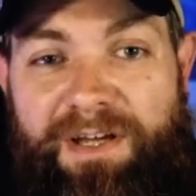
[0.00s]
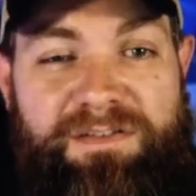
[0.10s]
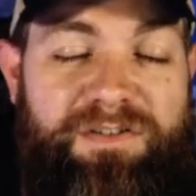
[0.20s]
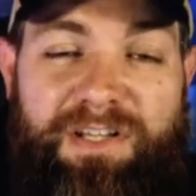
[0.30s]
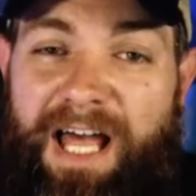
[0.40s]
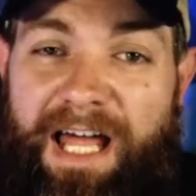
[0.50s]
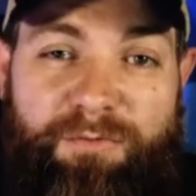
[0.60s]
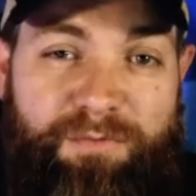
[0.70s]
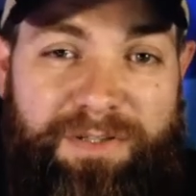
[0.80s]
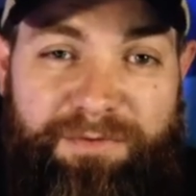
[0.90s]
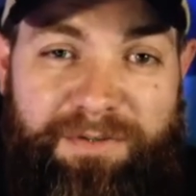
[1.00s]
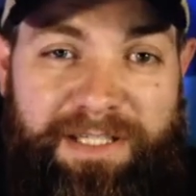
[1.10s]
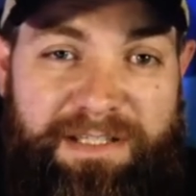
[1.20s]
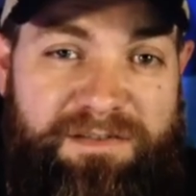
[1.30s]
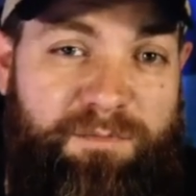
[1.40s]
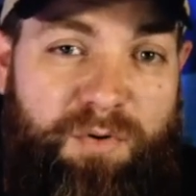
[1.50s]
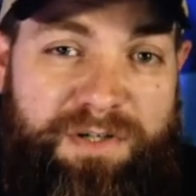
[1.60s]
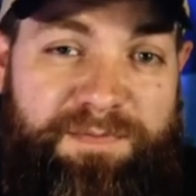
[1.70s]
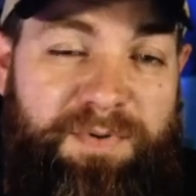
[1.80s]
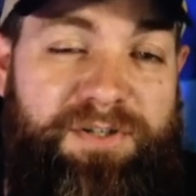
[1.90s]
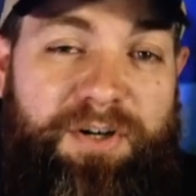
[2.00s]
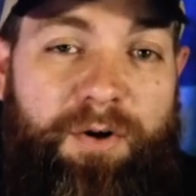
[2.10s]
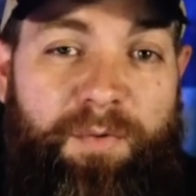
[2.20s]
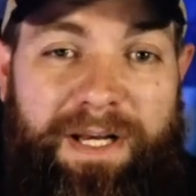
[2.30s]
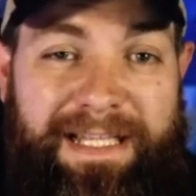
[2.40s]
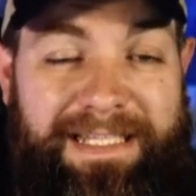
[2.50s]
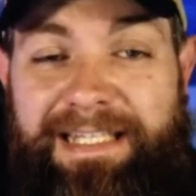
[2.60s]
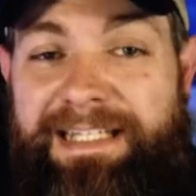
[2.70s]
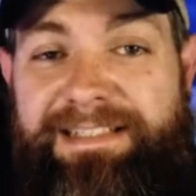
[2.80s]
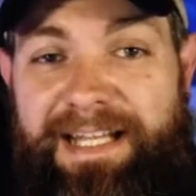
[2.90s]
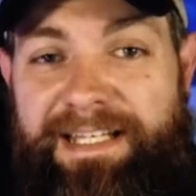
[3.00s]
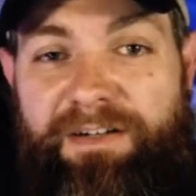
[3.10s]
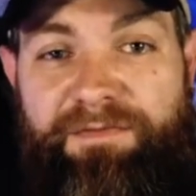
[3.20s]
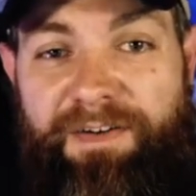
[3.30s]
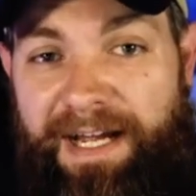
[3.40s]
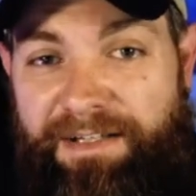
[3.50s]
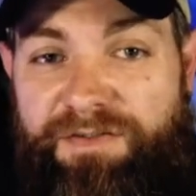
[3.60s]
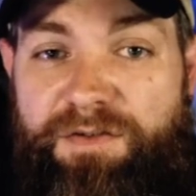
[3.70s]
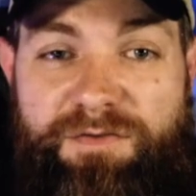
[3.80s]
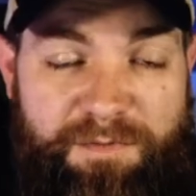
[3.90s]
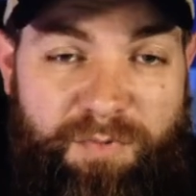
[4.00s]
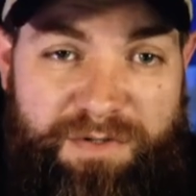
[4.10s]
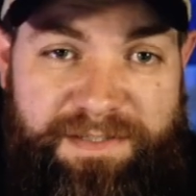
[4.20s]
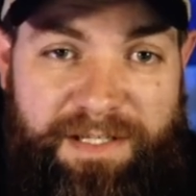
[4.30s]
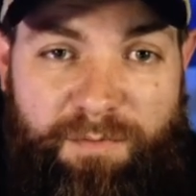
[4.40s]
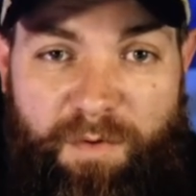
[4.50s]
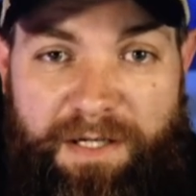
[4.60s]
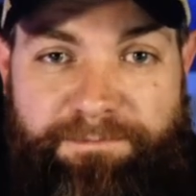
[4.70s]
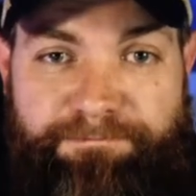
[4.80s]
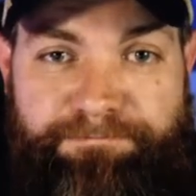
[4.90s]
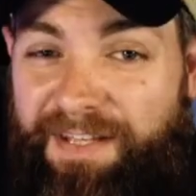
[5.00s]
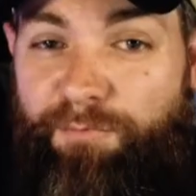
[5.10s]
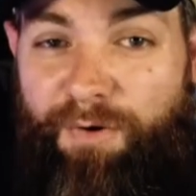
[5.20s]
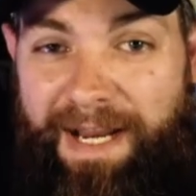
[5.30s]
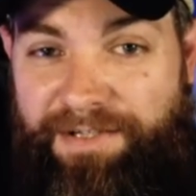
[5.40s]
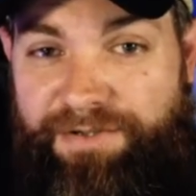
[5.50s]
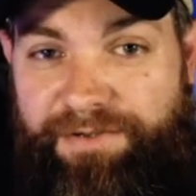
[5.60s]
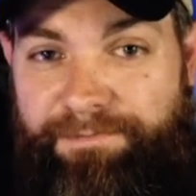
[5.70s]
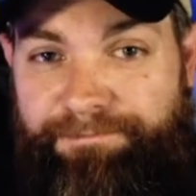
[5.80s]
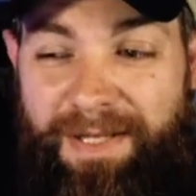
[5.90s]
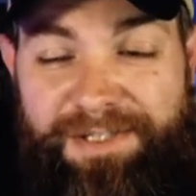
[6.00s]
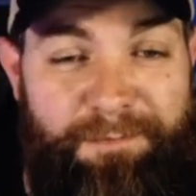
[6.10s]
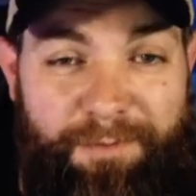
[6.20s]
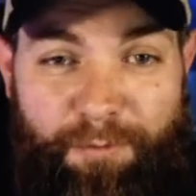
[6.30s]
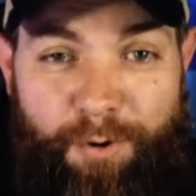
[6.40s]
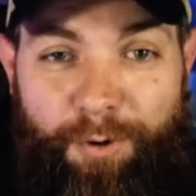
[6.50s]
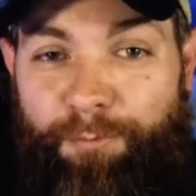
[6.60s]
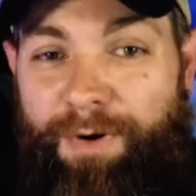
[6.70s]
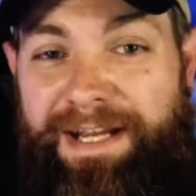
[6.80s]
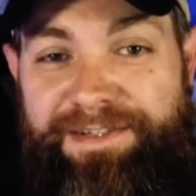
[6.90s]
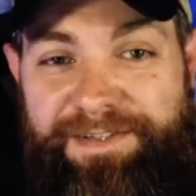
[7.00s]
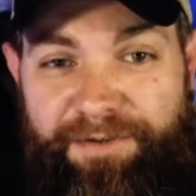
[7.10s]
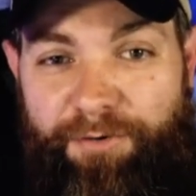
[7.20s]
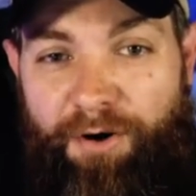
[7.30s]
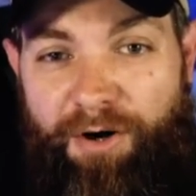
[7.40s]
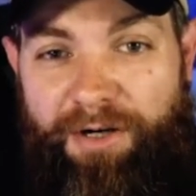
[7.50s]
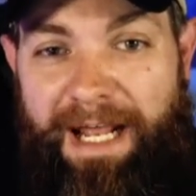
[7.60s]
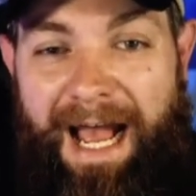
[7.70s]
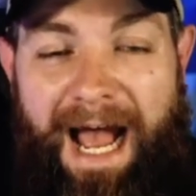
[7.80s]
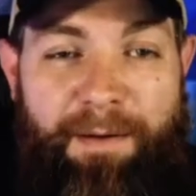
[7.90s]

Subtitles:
So there's a lot of really good supports, but you're going to want to at least identify 2 supports that you want. And then ranged. So I mentioned before, range is a little hard.